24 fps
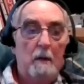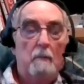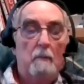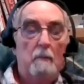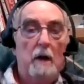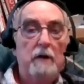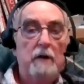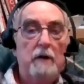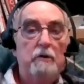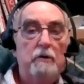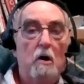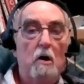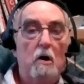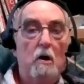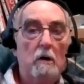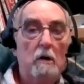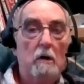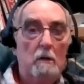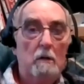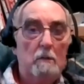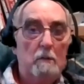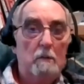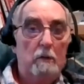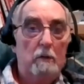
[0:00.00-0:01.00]
My
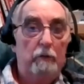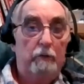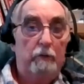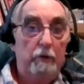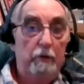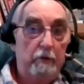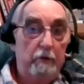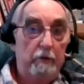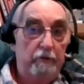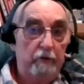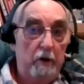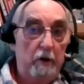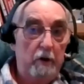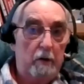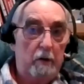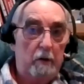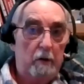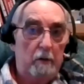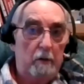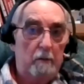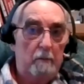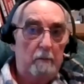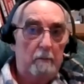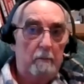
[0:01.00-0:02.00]
daughter, 2 years
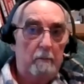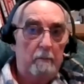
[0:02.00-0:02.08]
younger,